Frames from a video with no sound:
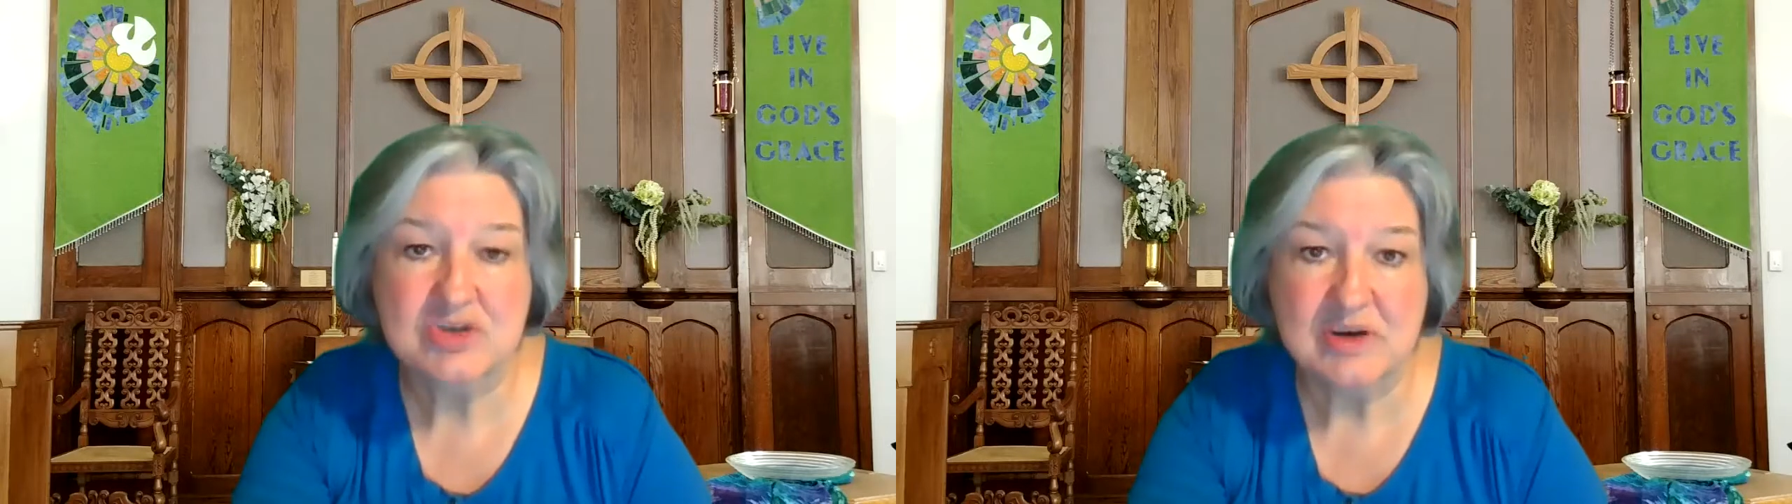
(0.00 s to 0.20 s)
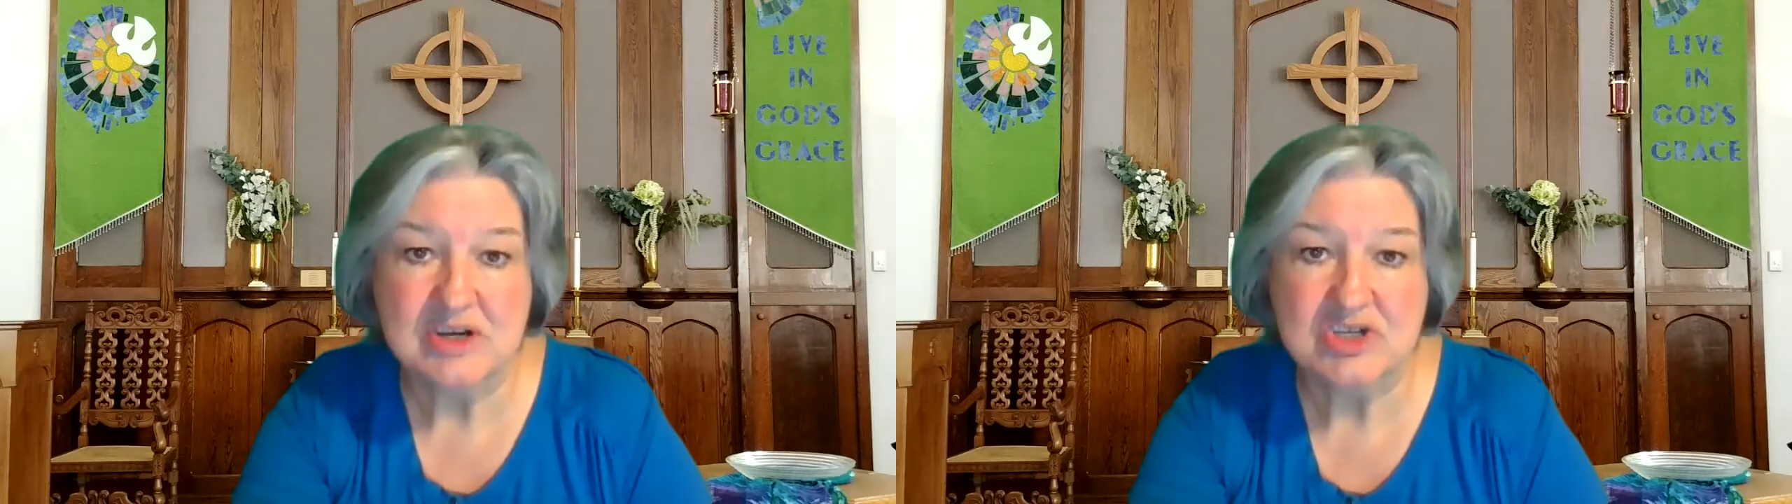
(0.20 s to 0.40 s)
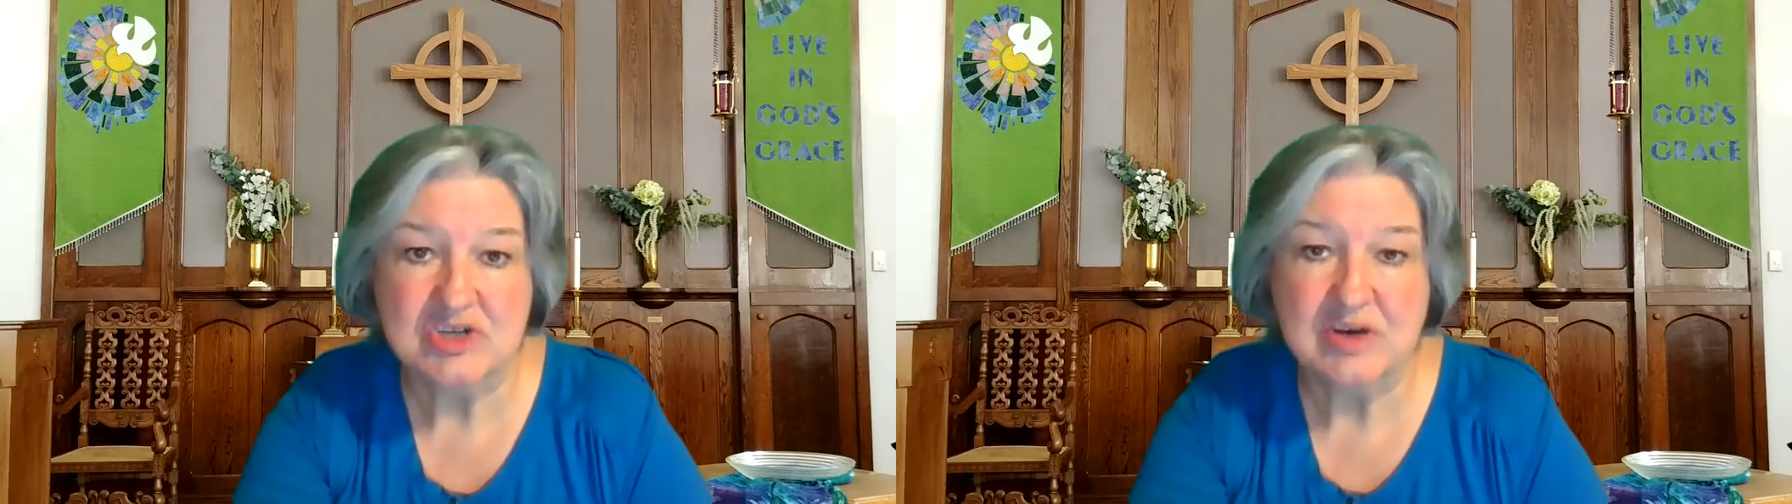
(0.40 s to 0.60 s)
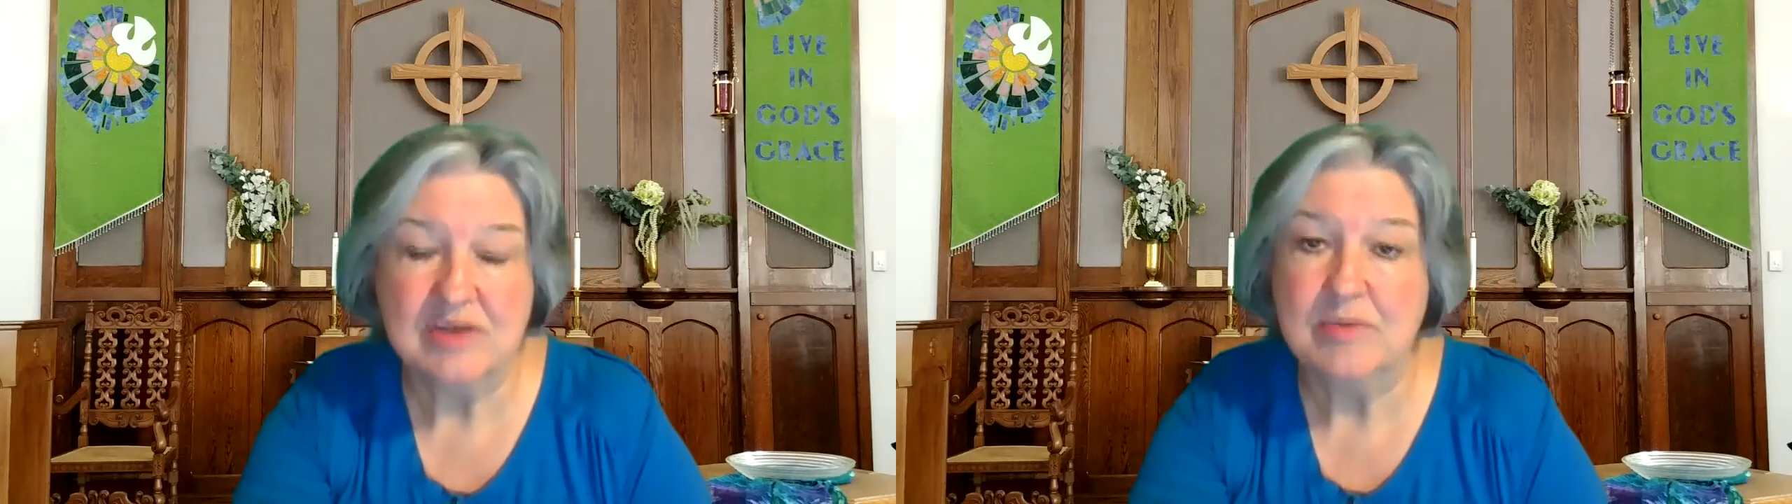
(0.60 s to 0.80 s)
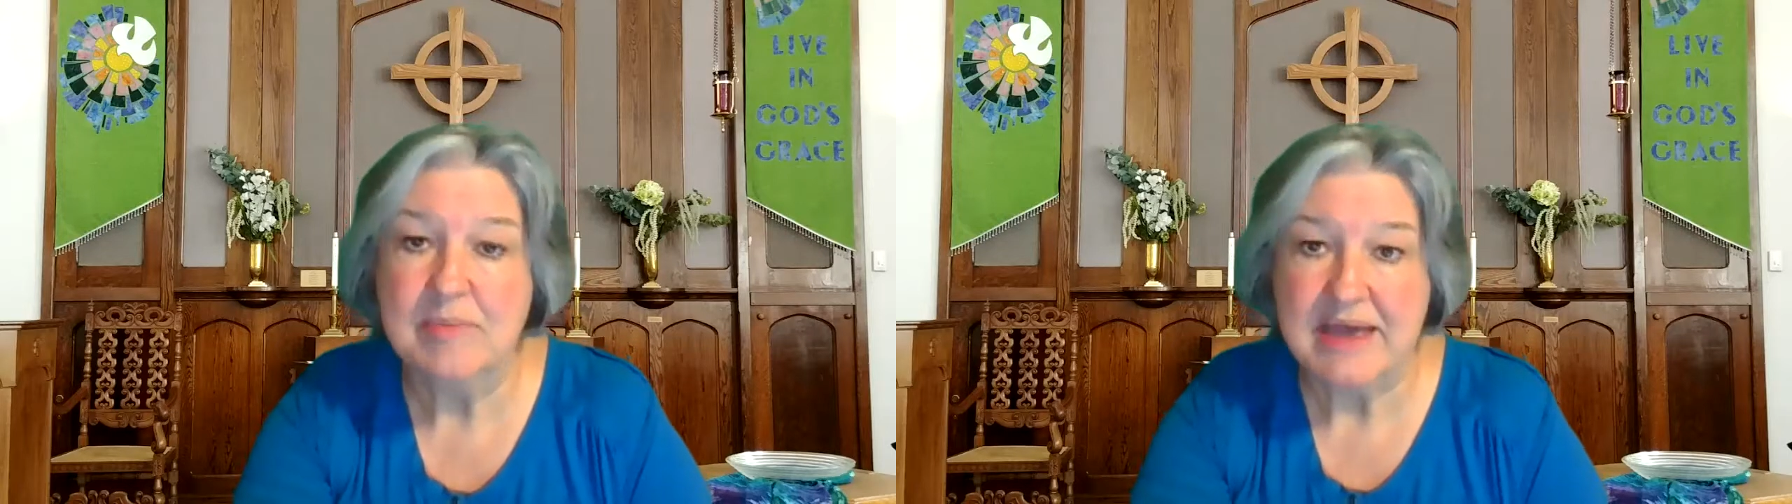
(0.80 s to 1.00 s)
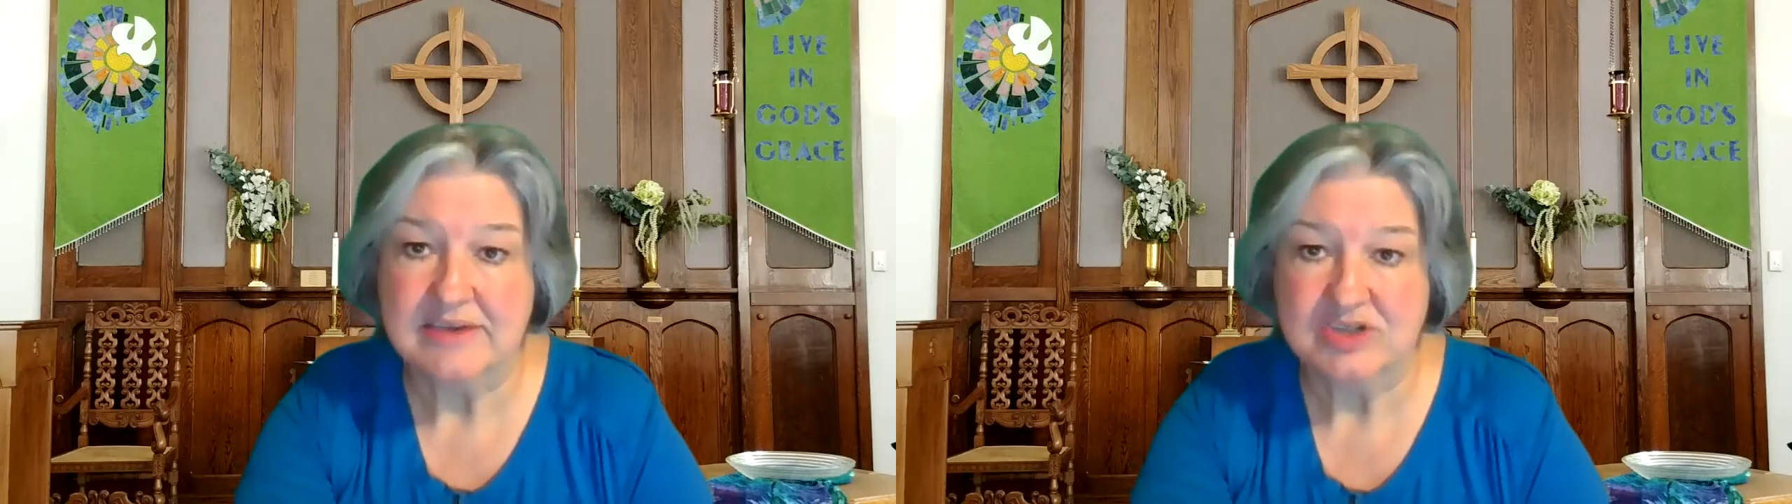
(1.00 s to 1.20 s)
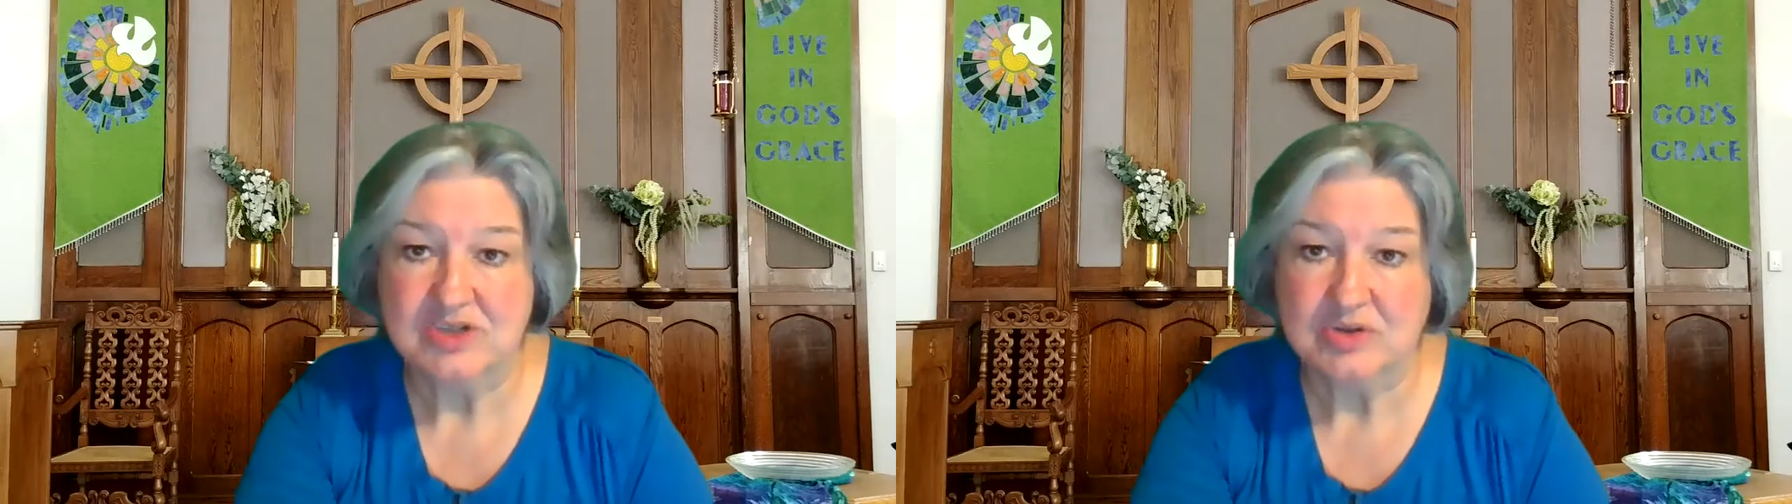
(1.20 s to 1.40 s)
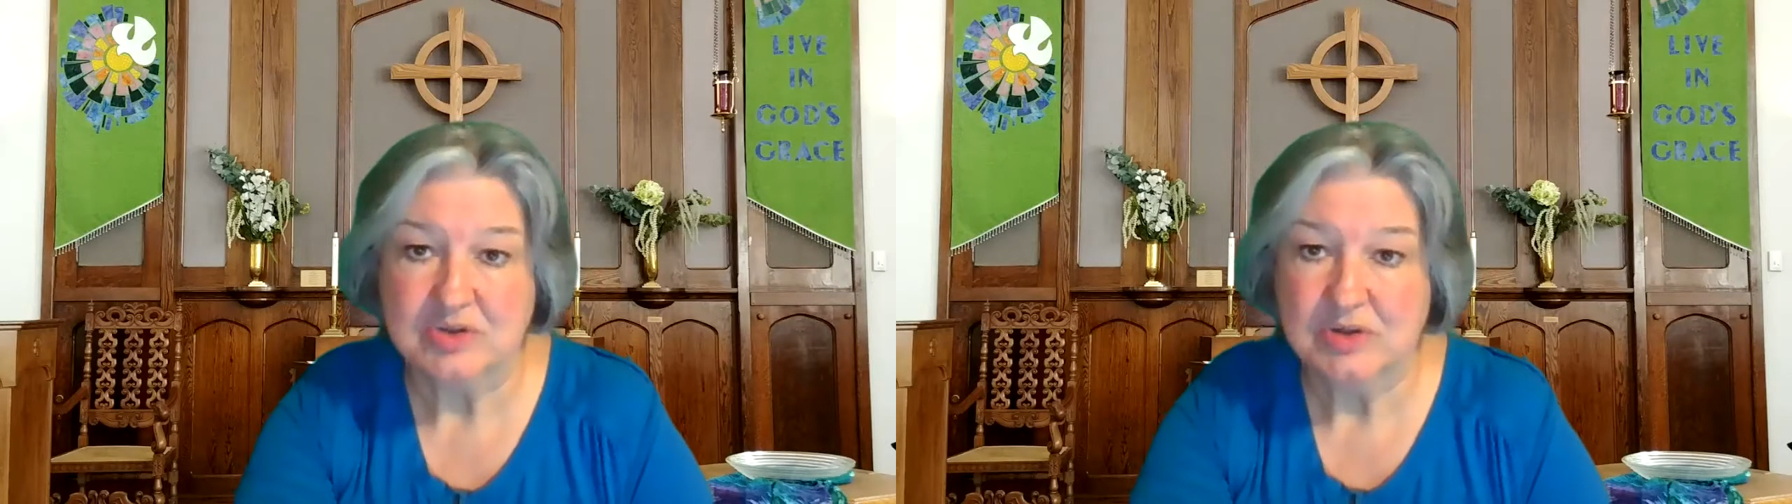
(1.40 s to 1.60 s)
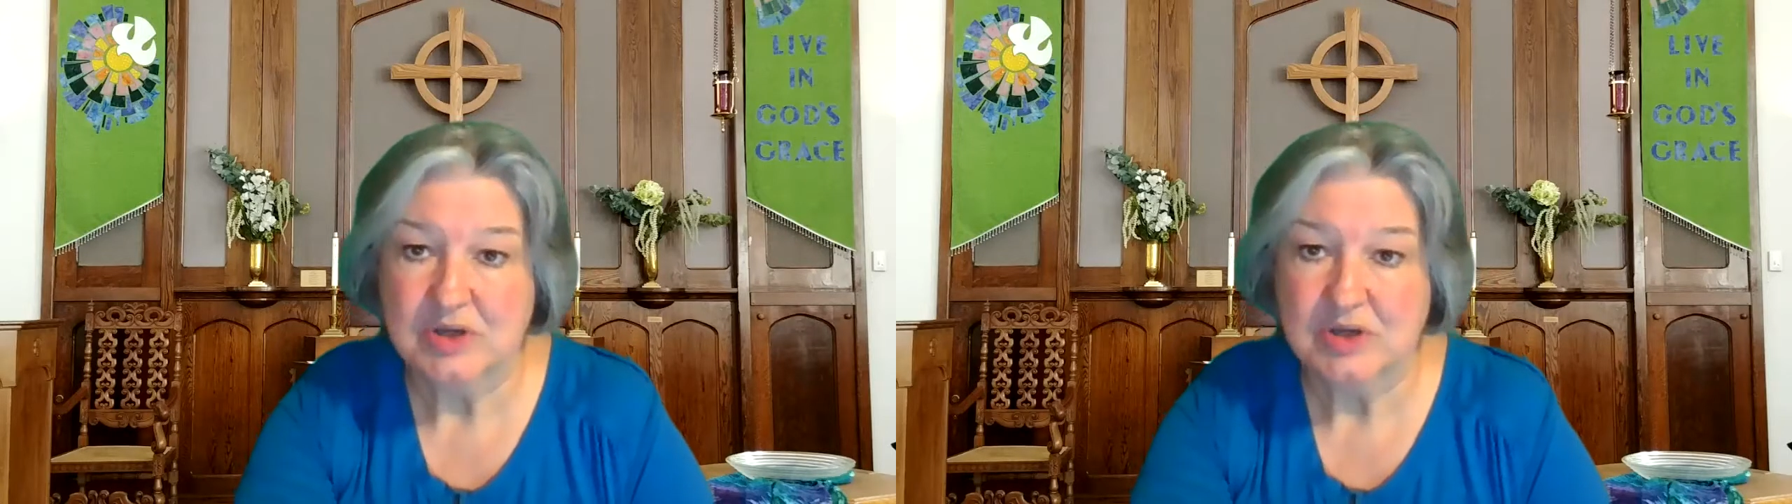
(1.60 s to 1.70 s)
treasure of a master